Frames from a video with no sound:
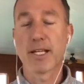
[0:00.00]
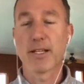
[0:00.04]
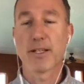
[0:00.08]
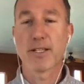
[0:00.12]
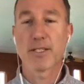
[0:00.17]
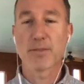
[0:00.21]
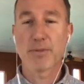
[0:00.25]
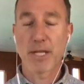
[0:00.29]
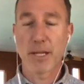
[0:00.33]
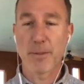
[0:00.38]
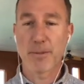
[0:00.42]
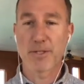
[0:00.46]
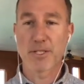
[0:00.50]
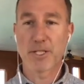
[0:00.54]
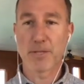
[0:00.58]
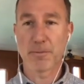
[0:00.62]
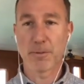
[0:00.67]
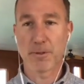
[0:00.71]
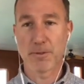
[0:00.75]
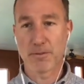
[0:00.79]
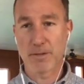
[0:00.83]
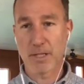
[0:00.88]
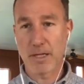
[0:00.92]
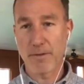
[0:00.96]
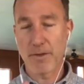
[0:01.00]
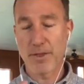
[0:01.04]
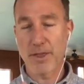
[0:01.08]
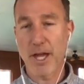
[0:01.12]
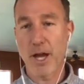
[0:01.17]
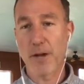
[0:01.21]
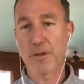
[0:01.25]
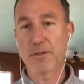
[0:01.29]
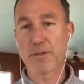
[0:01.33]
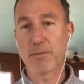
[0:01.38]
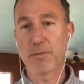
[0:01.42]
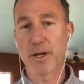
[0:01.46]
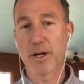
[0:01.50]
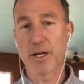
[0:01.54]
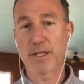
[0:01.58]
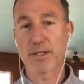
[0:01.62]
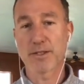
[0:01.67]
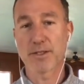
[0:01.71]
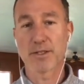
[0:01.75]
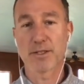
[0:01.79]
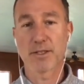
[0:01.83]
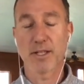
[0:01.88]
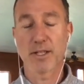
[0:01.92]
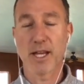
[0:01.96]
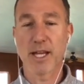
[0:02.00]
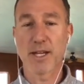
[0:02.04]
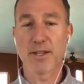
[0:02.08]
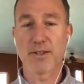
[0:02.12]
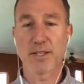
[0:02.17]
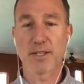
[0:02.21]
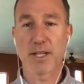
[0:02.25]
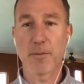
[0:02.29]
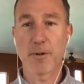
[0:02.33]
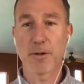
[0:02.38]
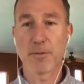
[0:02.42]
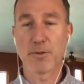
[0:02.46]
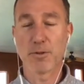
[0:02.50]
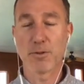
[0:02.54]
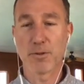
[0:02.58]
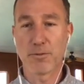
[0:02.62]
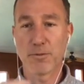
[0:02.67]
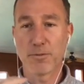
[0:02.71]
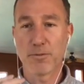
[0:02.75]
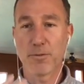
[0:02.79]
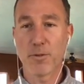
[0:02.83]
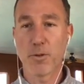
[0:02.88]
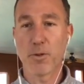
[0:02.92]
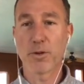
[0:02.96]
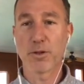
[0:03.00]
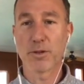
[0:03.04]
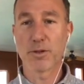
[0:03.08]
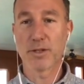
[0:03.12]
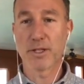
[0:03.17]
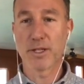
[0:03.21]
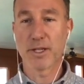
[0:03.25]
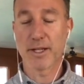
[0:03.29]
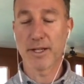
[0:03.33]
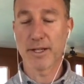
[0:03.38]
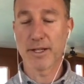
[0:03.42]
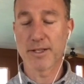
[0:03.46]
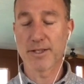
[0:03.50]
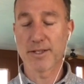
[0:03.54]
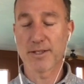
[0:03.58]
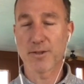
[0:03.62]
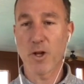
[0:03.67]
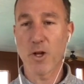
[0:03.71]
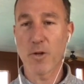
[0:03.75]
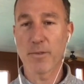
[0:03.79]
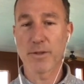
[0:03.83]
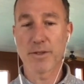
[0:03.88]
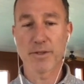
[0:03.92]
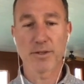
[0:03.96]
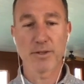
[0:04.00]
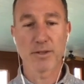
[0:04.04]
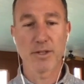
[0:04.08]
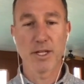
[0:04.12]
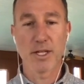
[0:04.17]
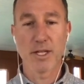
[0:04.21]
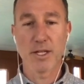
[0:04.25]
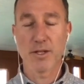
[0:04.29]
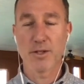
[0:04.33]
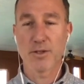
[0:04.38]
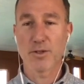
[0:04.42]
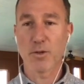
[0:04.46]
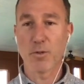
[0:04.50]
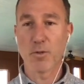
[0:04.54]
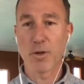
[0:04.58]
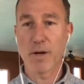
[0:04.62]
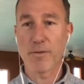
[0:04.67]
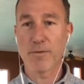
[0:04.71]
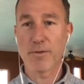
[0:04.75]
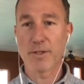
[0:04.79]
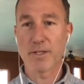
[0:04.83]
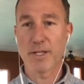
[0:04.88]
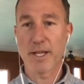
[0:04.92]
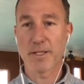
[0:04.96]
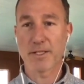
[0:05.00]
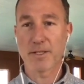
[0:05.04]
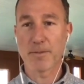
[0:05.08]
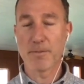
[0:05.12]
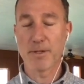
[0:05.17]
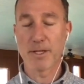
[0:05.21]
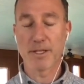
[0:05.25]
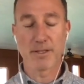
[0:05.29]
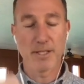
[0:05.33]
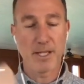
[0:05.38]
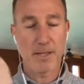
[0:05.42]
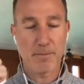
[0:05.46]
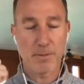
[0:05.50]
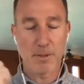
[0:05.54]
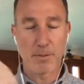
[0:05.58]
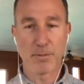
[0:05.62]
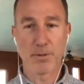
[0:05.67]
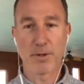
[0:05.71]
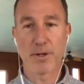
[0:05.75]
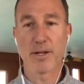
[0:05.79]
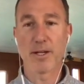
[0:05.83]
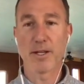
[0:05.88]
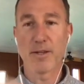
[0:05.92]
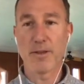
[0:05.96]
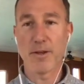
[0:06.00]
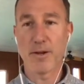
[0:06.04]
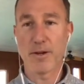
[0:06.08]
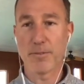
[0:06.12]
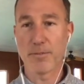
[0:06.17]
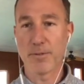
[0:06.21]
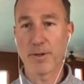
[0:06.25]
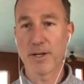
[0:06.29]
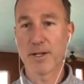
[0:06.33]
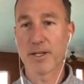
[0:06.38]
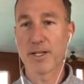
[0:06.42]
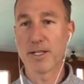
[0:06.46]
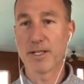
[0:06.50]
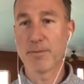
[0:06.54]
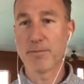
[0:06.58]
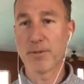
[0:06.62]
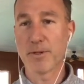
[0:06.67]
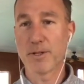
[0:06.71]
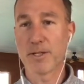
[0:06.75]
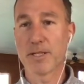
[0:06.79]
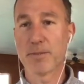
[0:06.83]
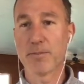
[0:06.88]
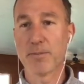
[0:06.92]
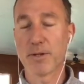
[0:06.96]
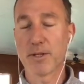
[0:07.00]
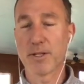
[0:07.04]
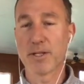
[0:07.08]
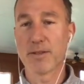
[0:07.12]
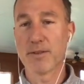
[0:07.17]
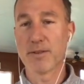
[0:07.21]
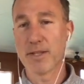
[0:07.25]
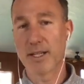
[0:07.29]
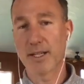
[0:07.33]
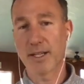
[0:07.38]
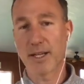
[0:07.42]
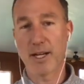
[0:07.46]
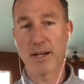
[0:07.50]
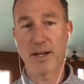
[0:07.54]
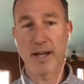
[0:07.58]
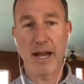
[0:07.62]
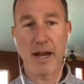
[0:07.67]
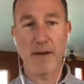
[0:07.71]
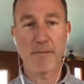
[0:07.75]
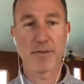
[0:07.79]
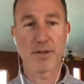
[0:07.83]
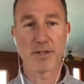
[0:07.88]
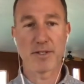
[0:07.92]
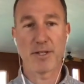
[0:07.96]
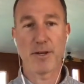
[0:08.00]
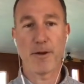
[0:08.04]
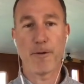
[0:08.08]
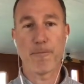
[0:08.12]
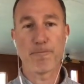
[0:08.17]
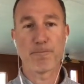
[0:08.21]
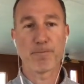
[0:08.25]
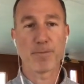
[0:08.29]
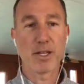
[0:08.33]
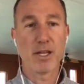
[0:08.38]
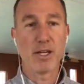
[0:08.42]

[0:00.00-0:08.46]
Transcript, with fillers: Let's keep it simple. You have a thousand bucks, and you say, "I'm going to do in four uh, installments." So whenever it takes a big dip, you put it in there, put it in, put it in, put it in. Then it kind of averages out.